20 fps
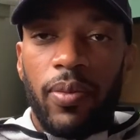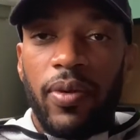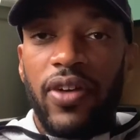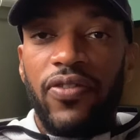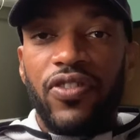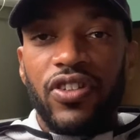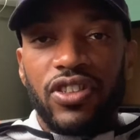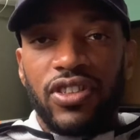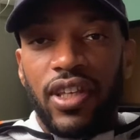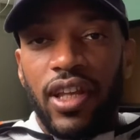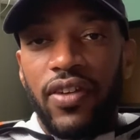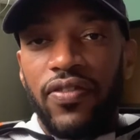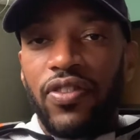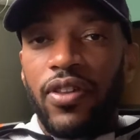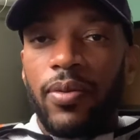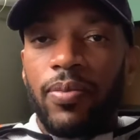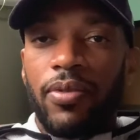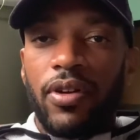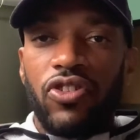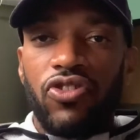If the
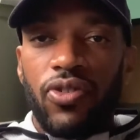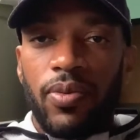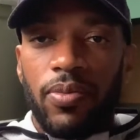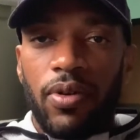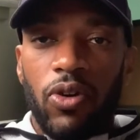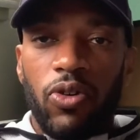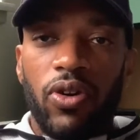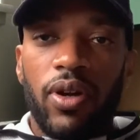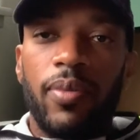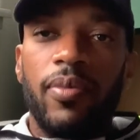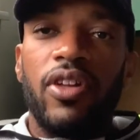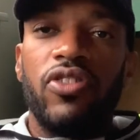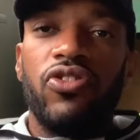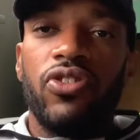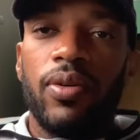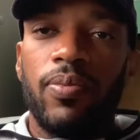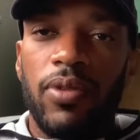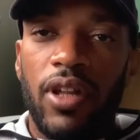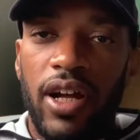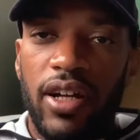apprenticeship program that you're
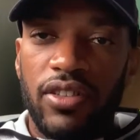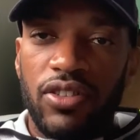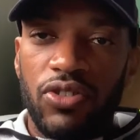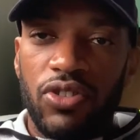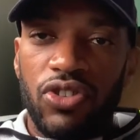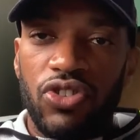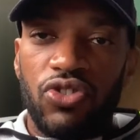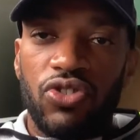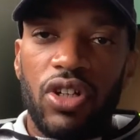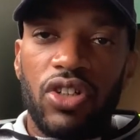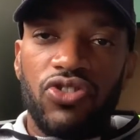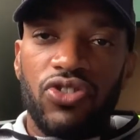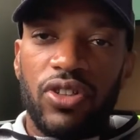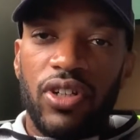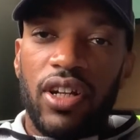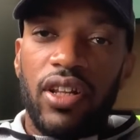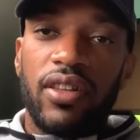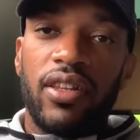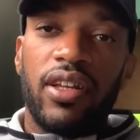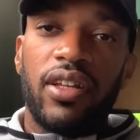applying to is structured
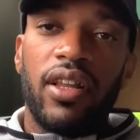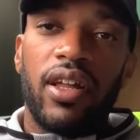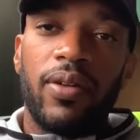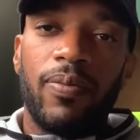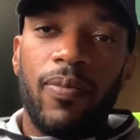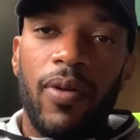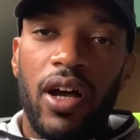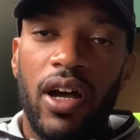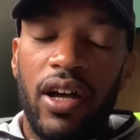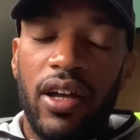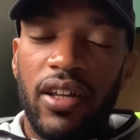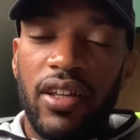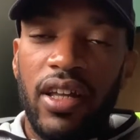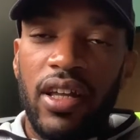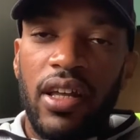anything like mine,